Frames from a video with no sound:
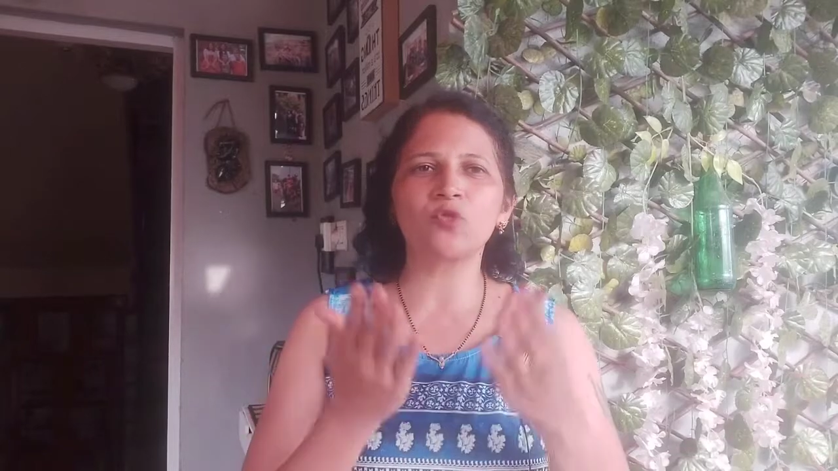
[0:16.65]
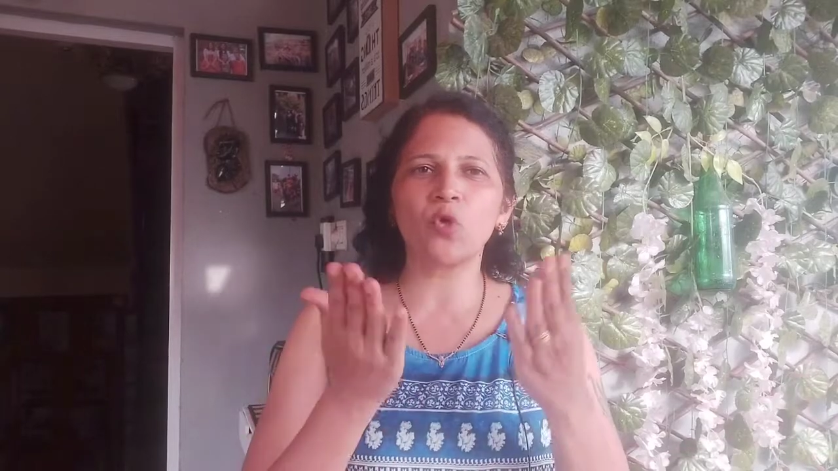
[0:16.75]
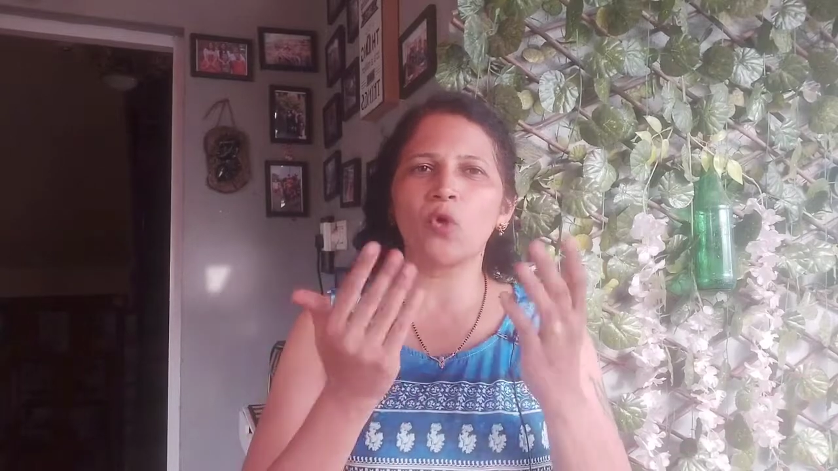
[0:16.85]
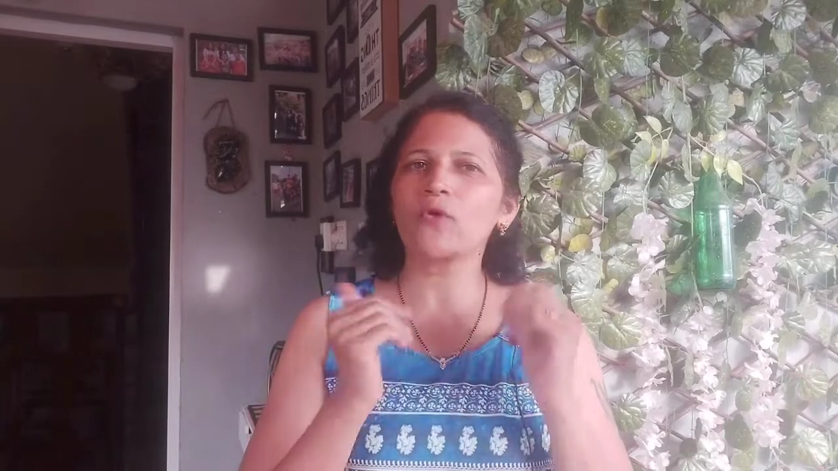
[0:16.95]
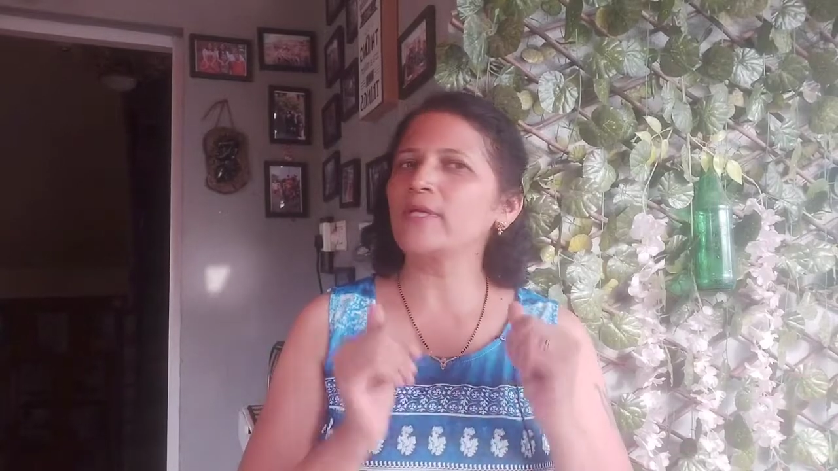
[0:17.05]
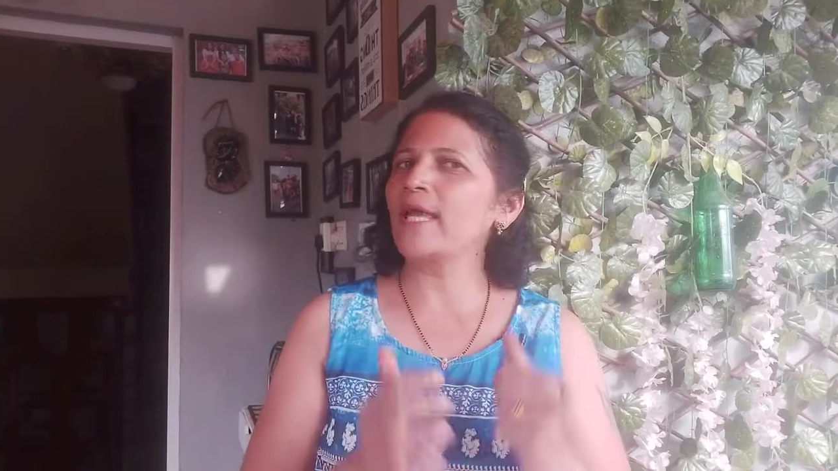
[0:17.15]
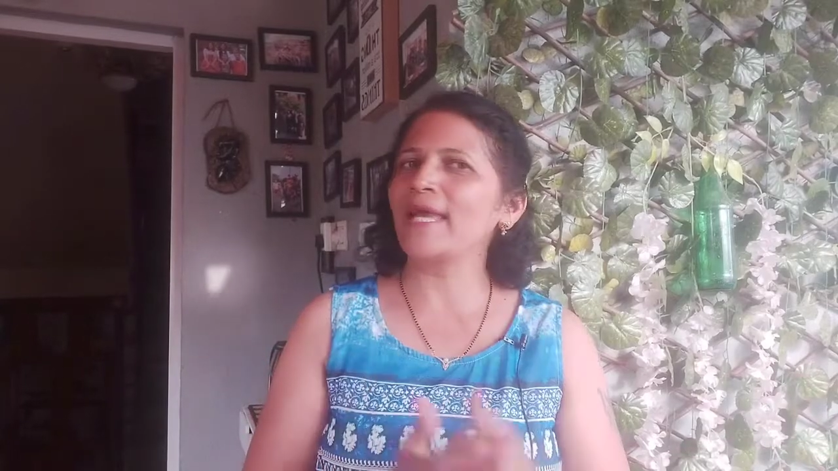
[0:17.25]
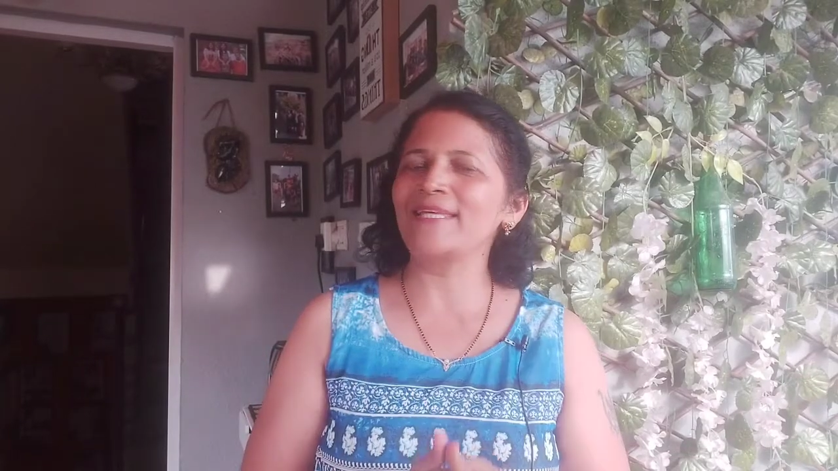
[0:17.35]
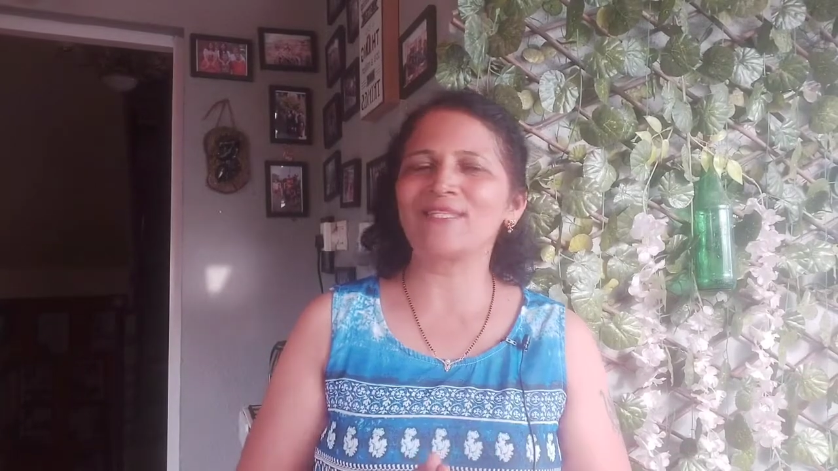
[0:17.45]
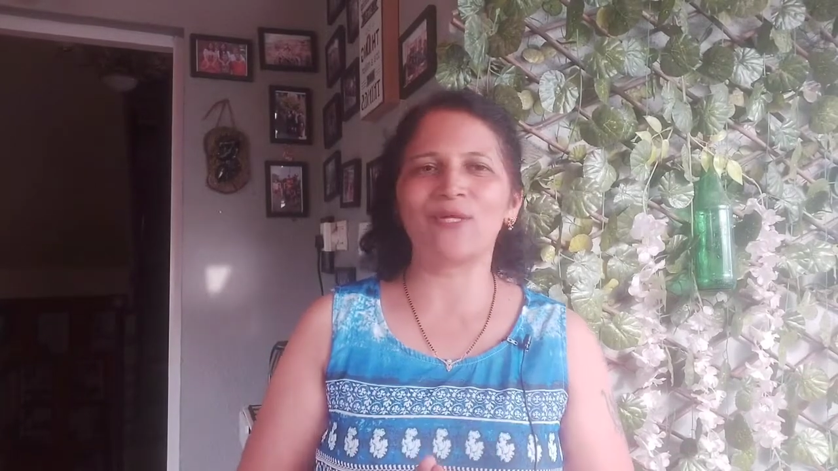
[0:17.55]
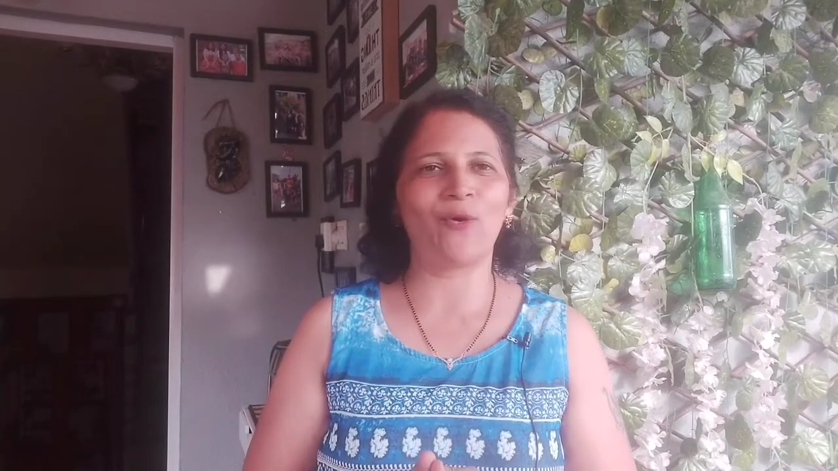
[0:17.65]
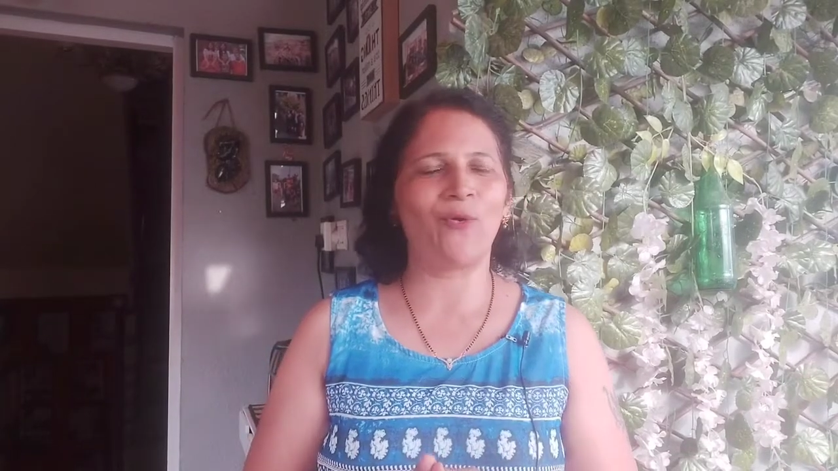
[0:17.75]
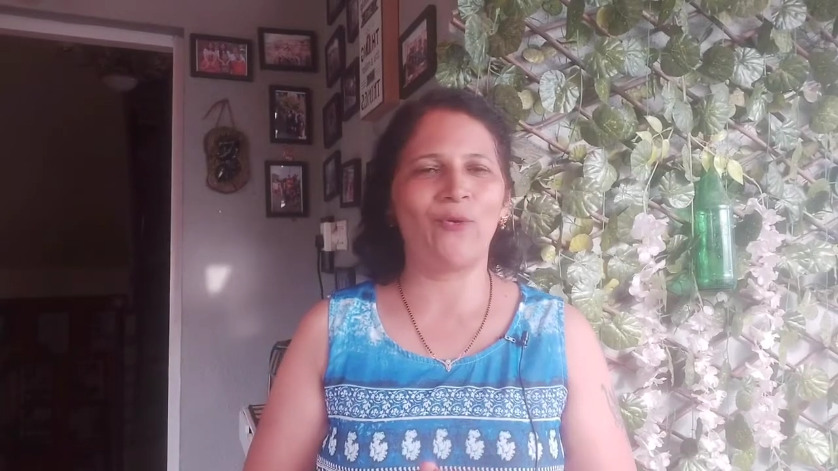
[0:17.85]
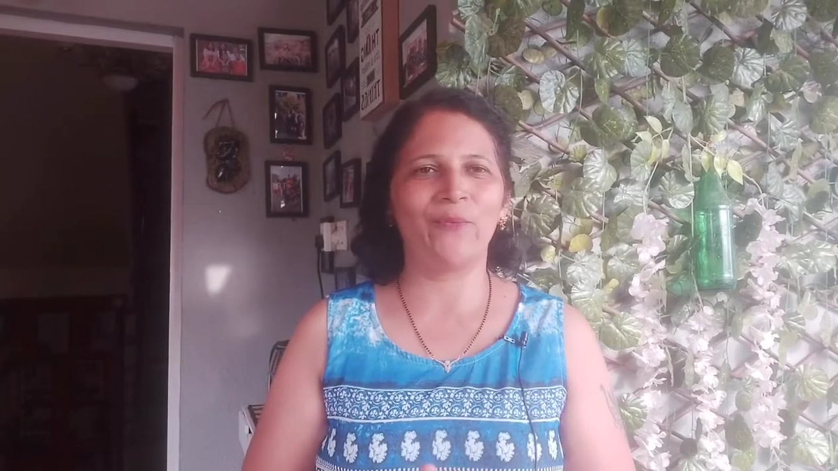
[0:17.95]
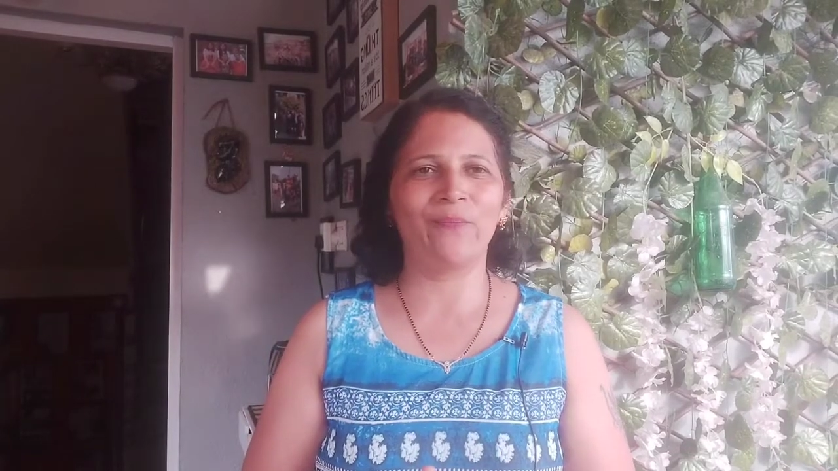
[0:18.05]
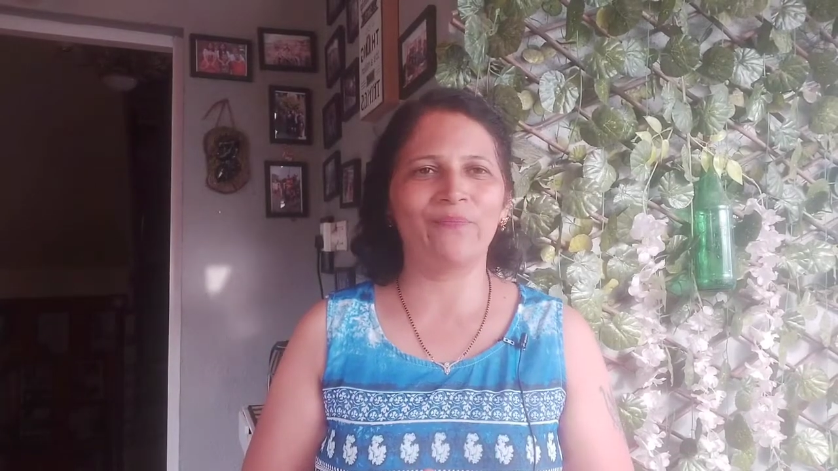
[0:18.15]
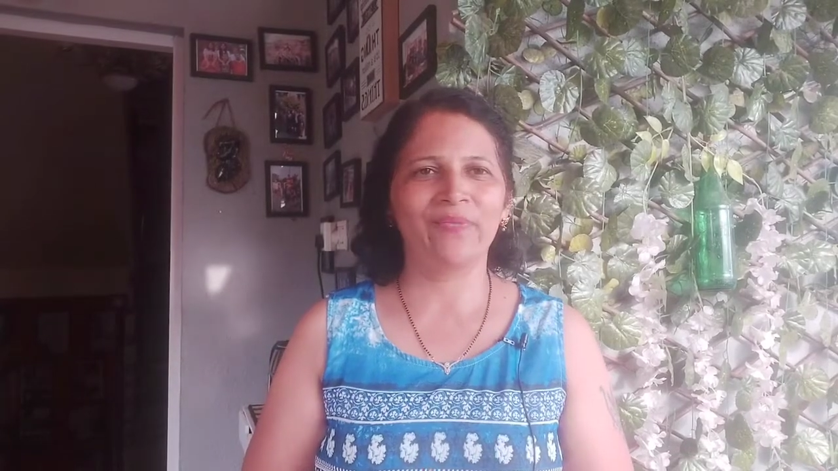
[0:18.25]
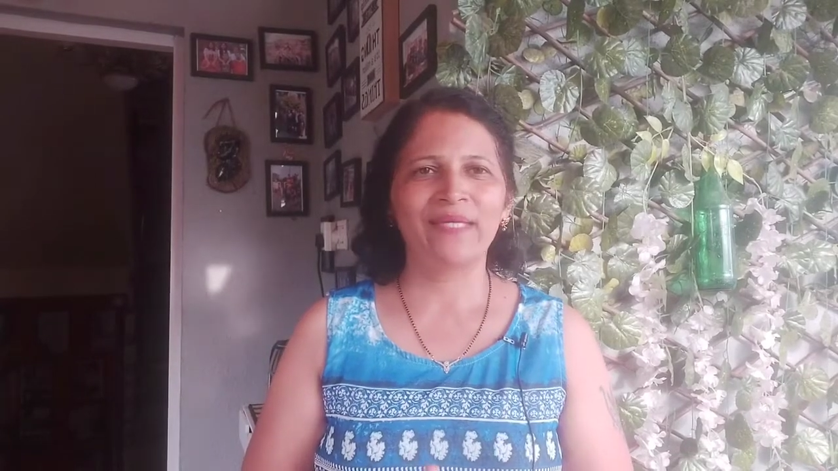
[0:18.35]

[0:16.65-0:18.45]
to organize your home.